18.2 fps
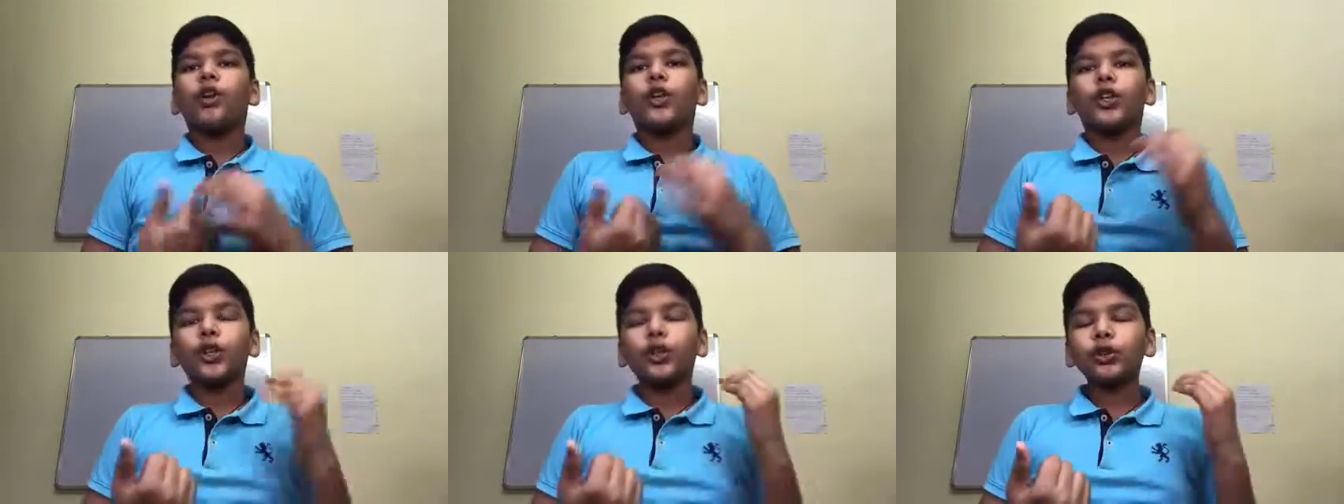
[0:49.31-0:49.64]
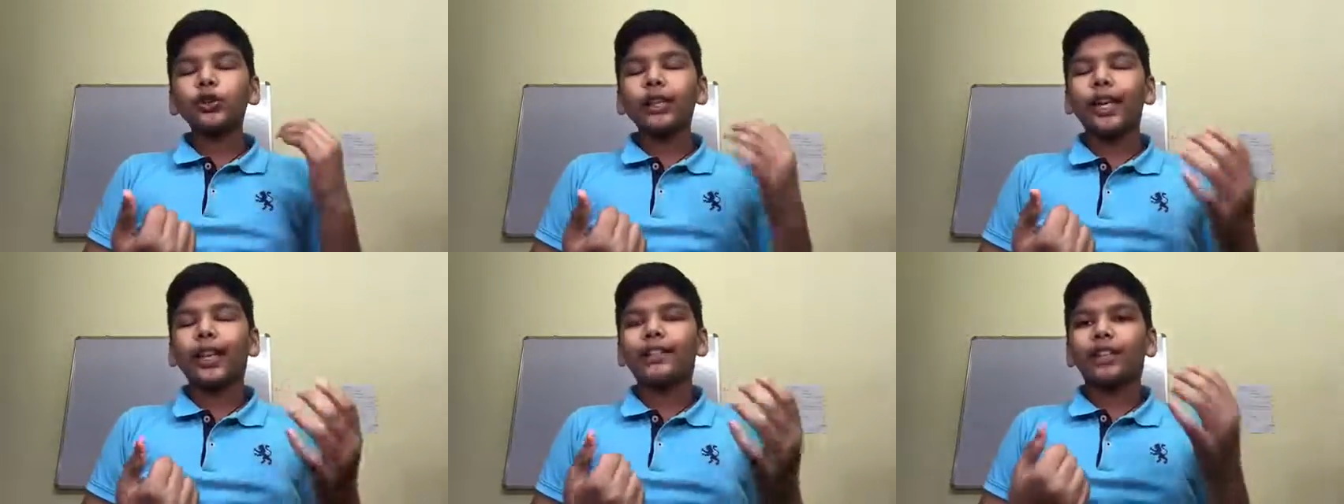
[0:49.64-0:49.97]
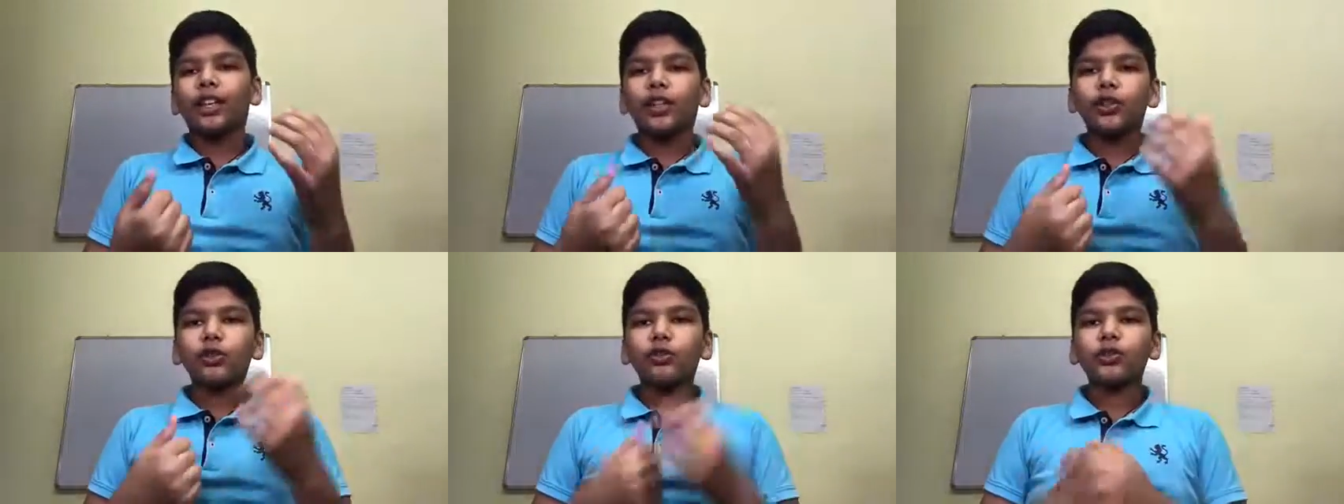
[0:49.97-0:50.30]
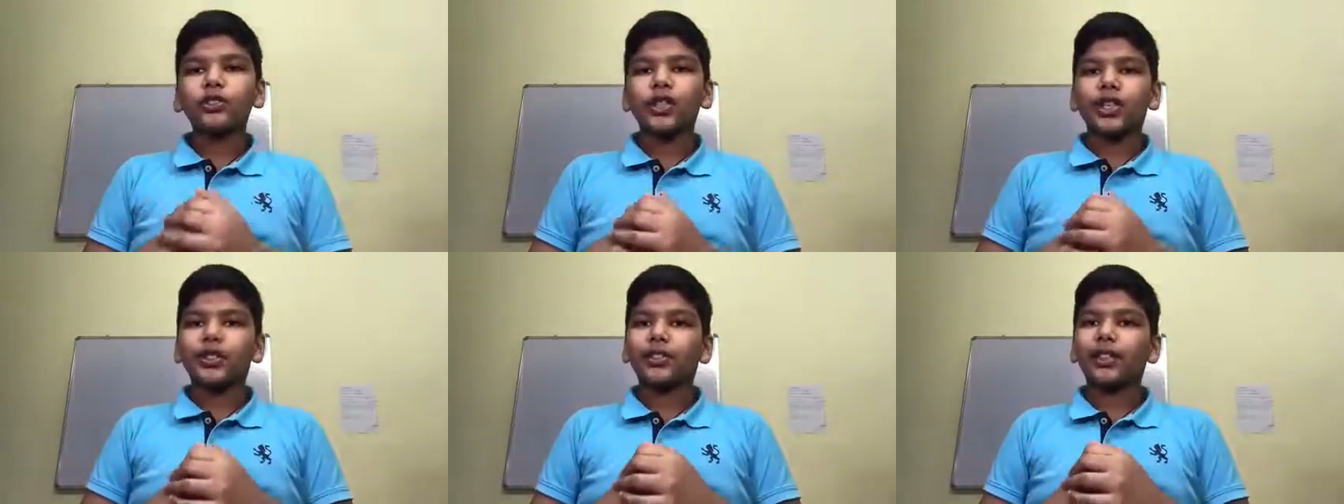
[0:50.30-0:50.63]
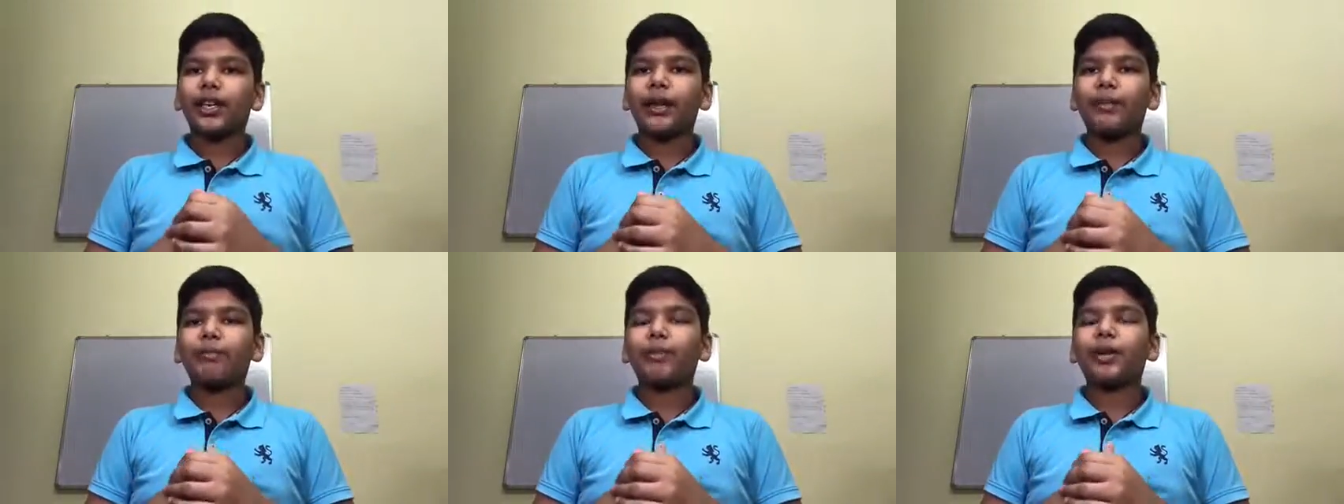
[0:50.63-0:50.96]
You think that you was
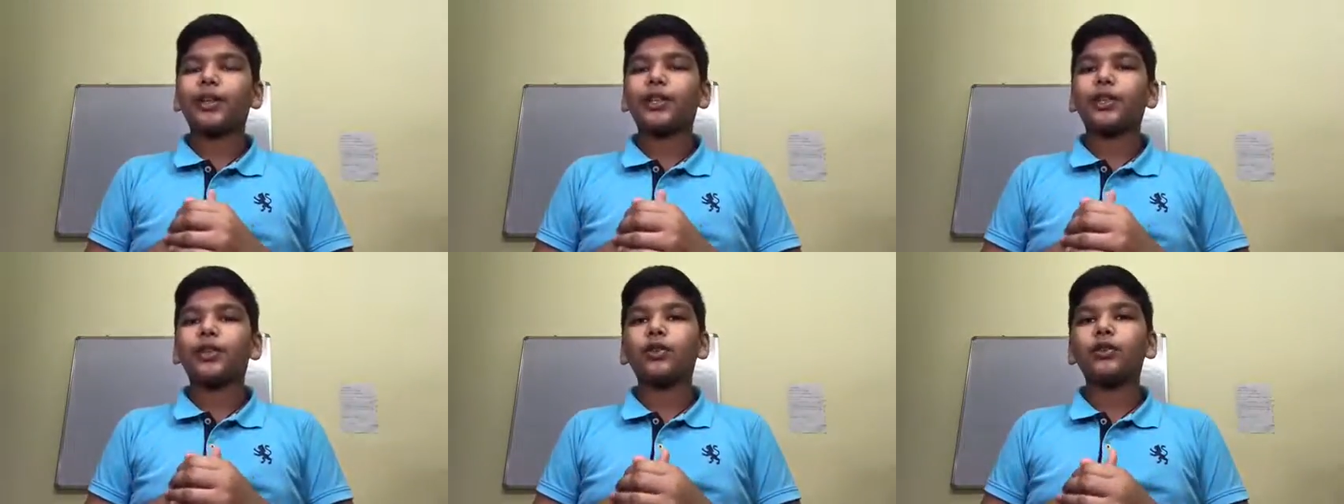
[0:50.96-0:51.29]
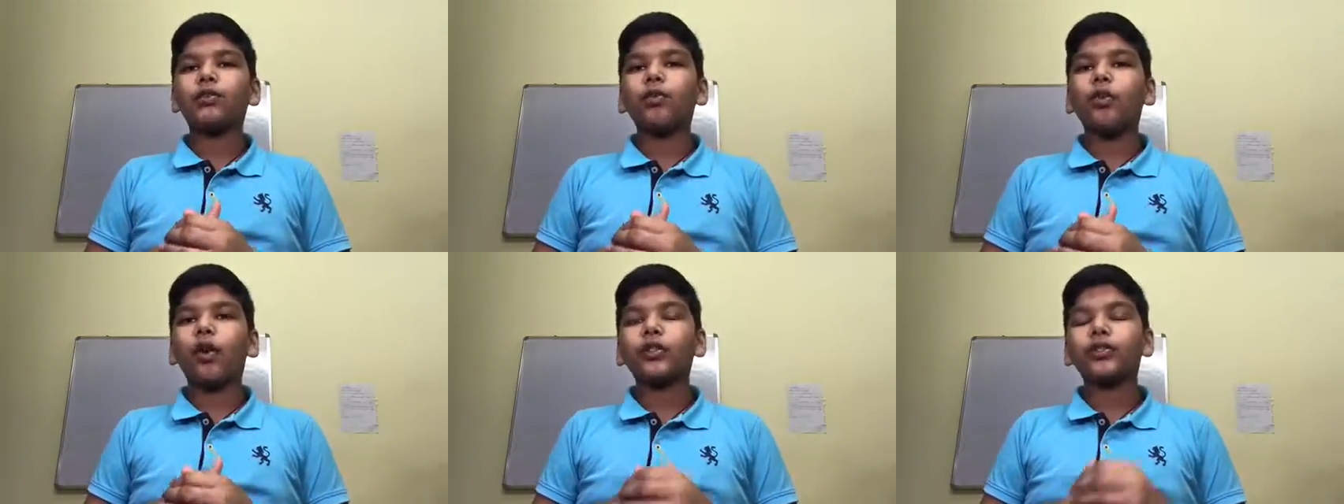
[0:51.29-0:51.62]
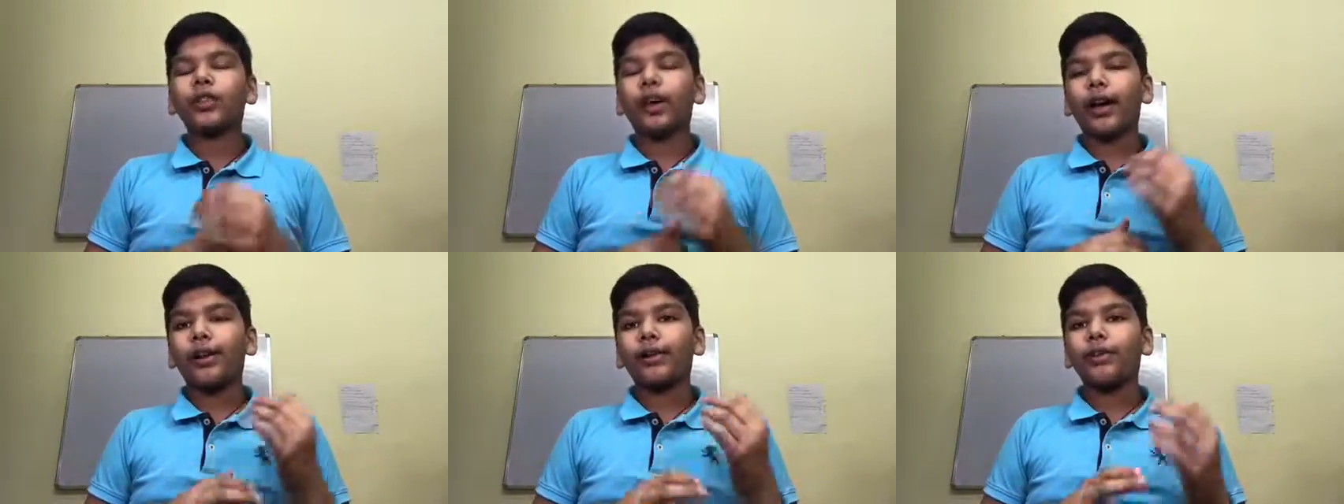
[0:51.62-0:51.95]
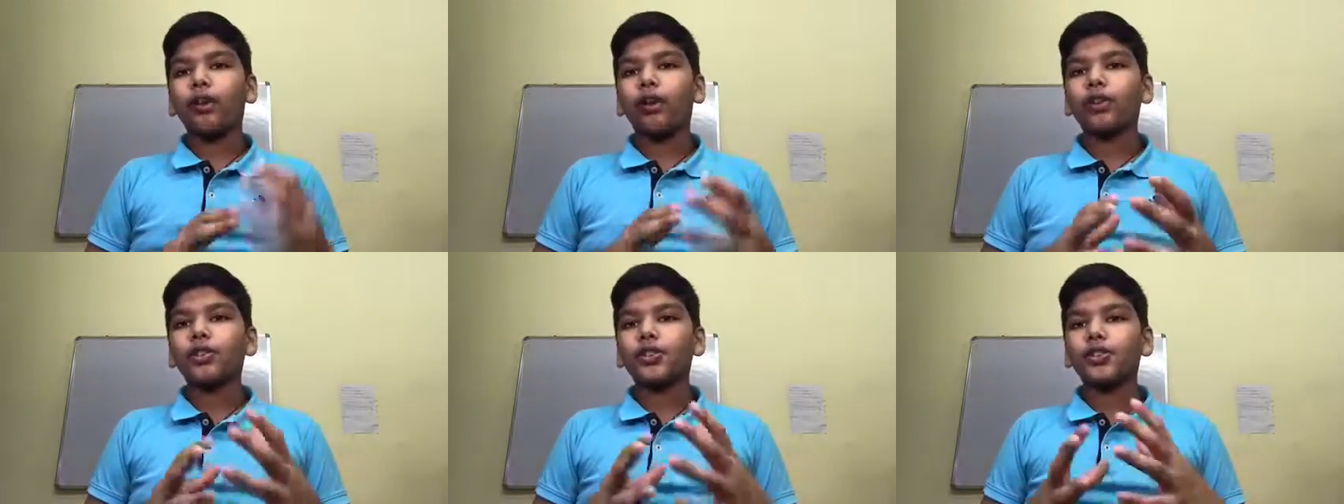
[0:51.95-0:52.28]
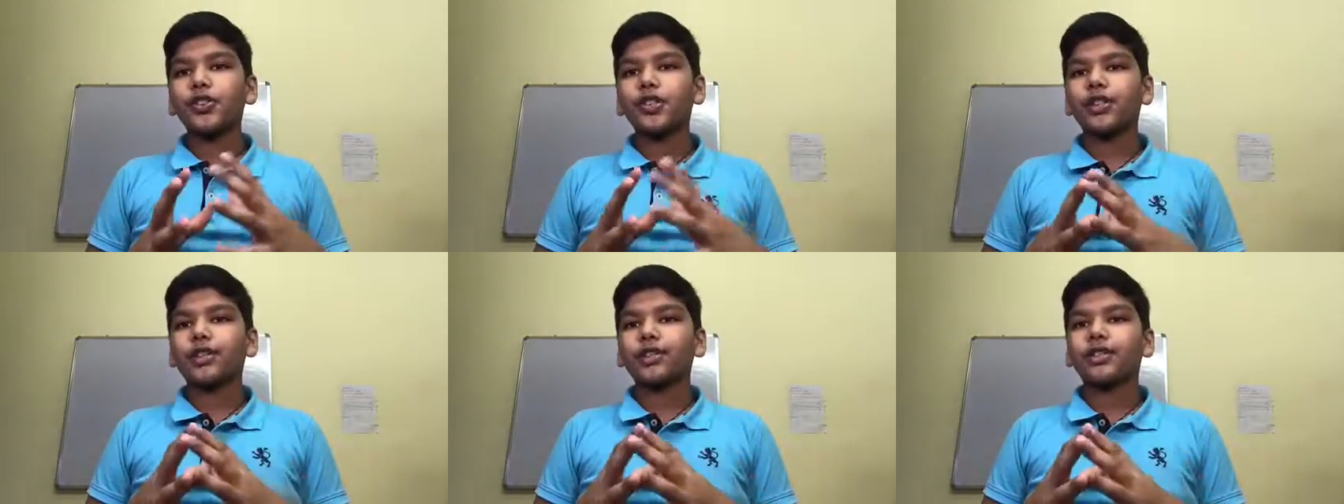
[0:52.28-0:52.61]
asleep but you was
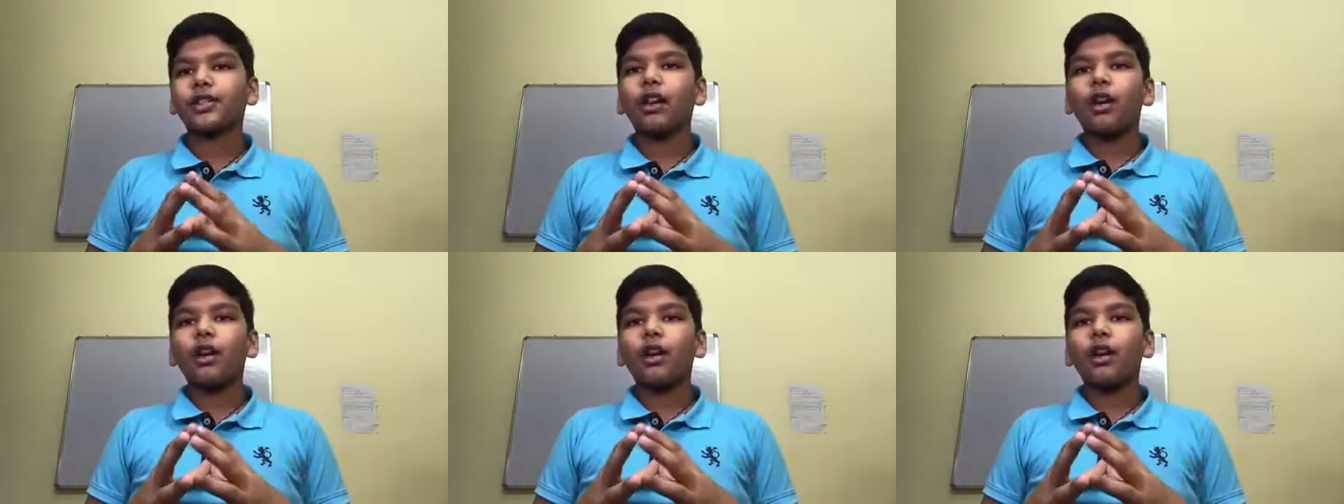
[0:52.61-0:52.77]
unconscious.